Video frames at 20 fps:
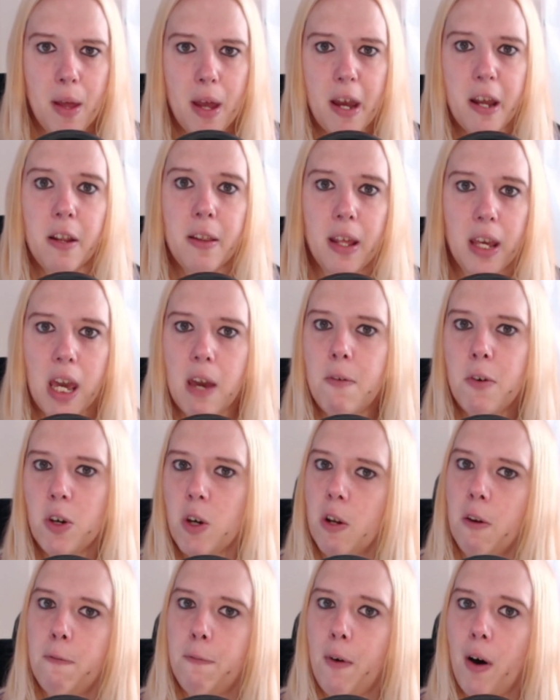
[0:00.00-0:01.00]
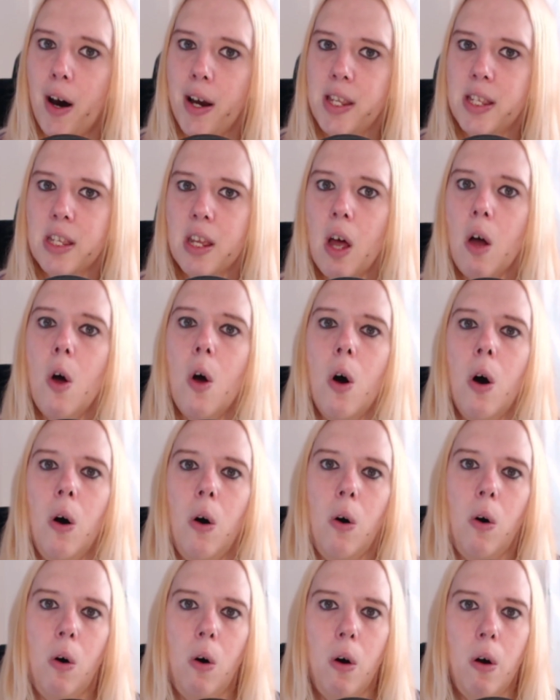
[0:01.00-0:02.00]
They give you good advice,
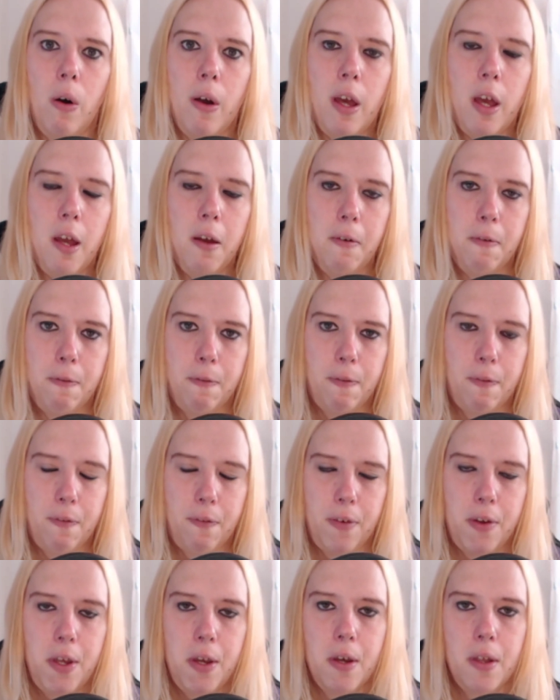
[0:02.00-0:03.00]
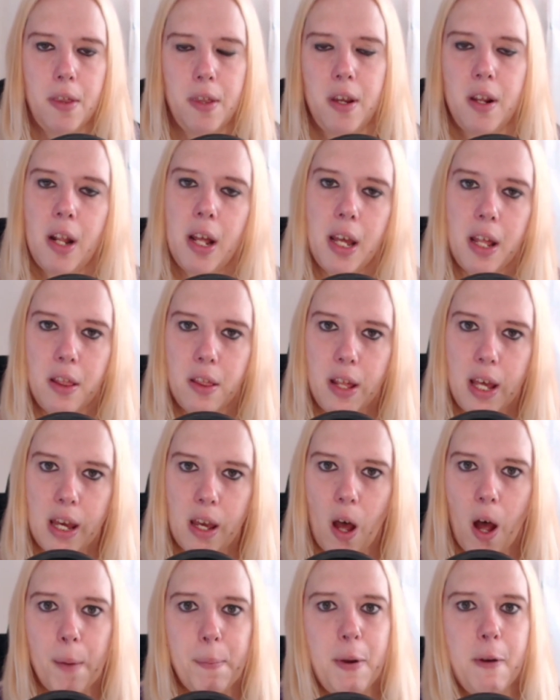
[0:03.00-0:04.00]
or if it
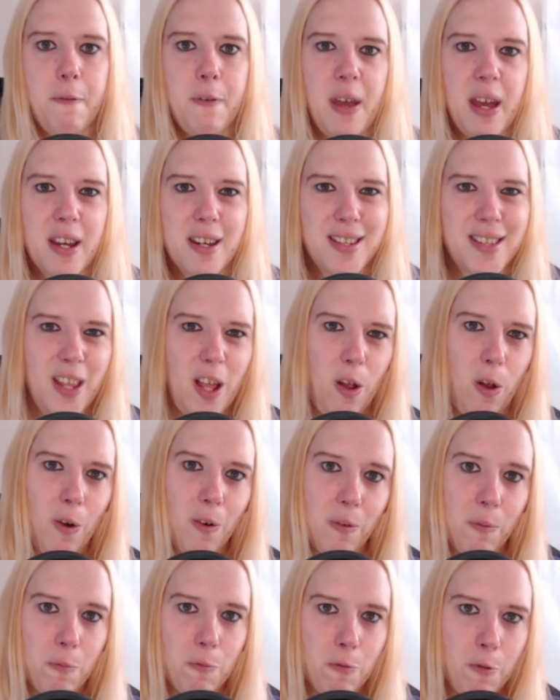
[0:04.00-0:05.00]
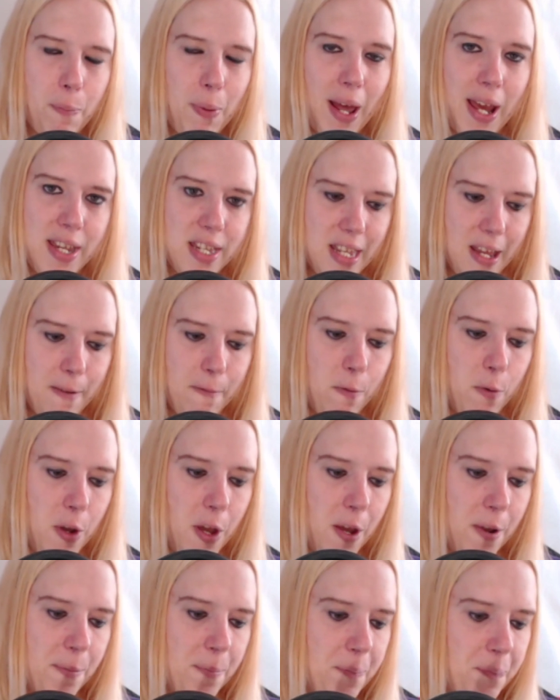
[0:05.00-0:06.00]
can't be fixed, they'll replace it for you.